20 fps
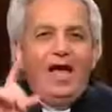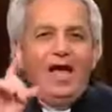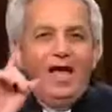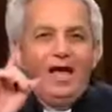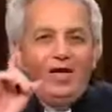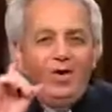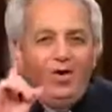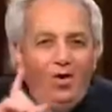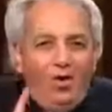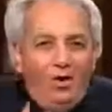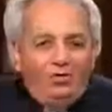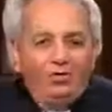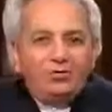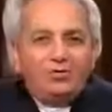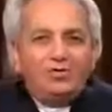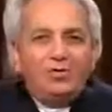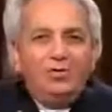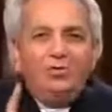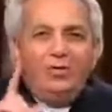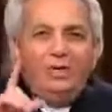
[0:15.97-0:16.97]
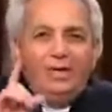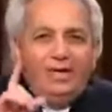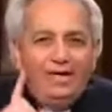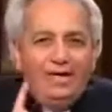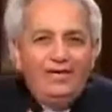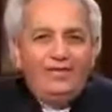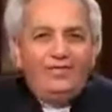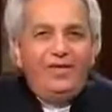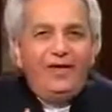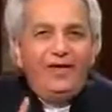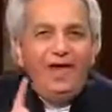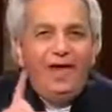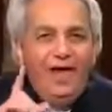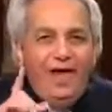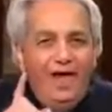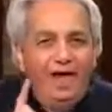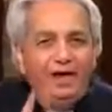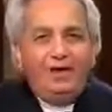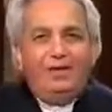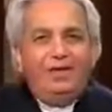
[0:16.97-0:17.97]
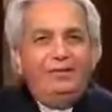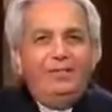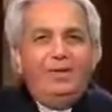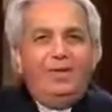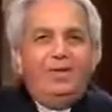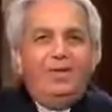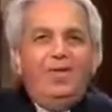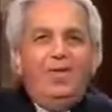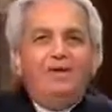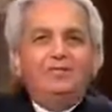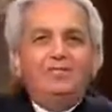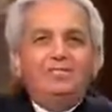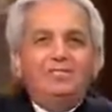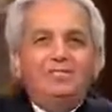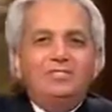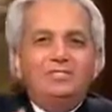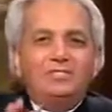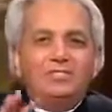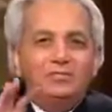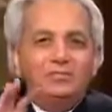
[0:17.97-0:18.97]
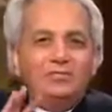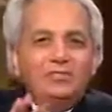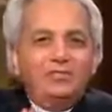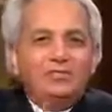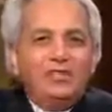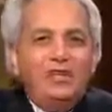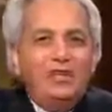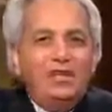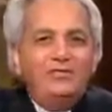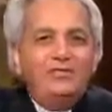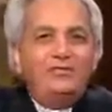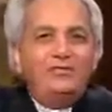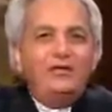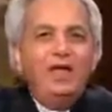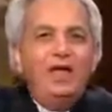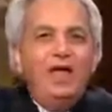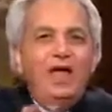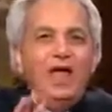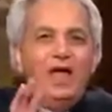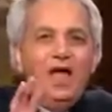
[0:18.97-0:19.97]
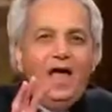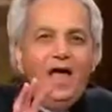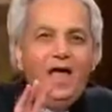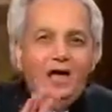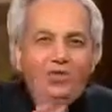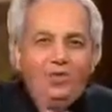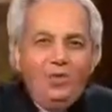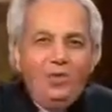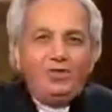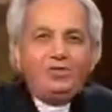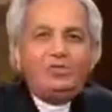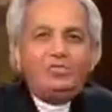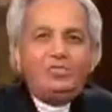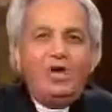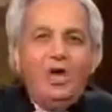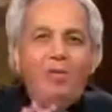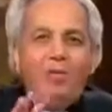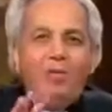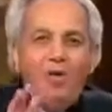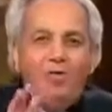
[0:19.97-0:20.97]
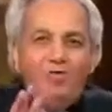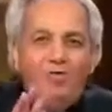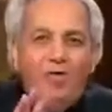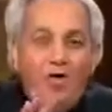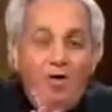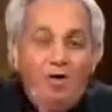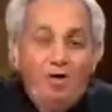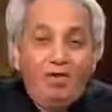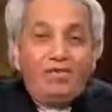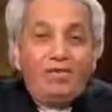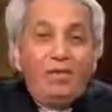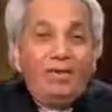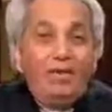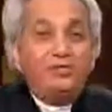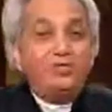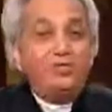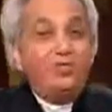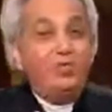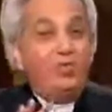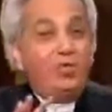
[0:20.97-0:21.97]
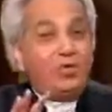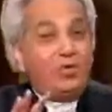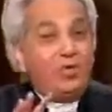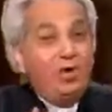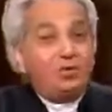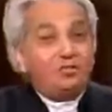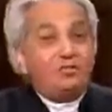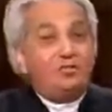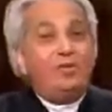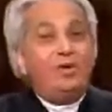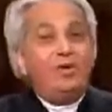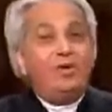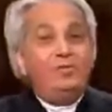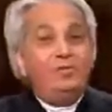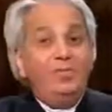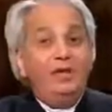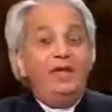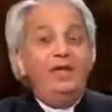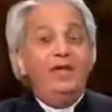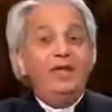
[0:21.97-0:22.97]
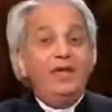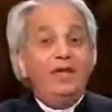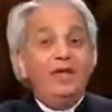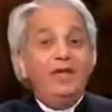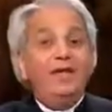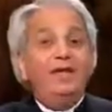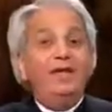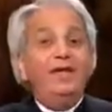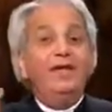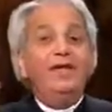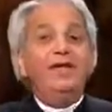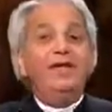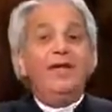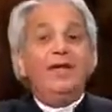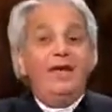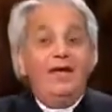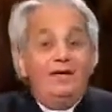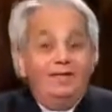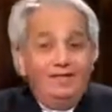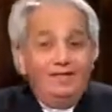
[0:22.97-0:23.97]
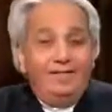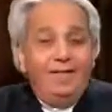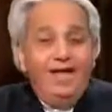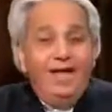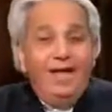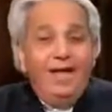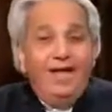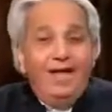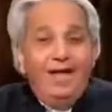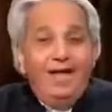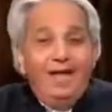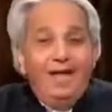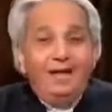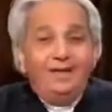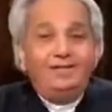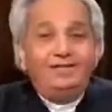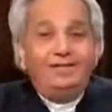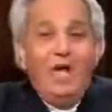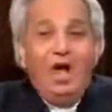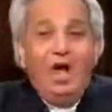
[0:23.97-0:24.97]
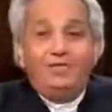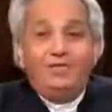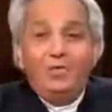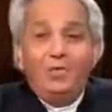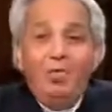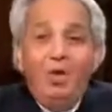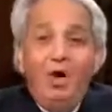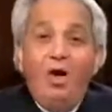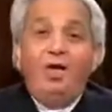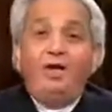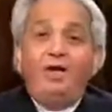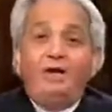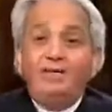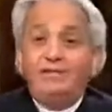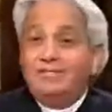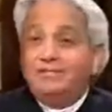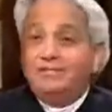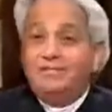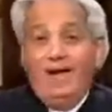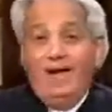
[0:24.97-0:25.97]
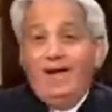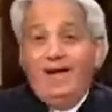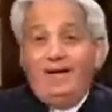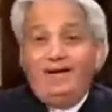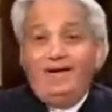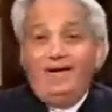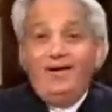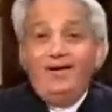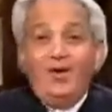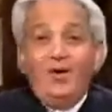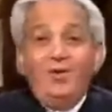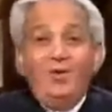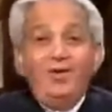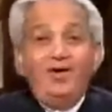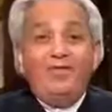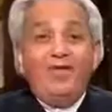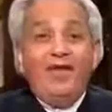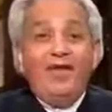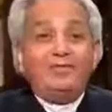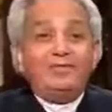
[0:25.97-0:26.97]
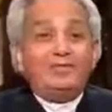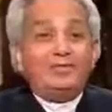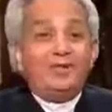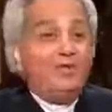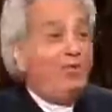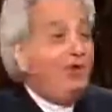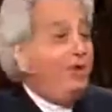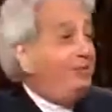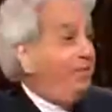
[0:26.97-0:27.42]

I also believe in health because the scripture says, I wish above all things you prosper and be in health. Dr. Wallach is back. You know, we've had so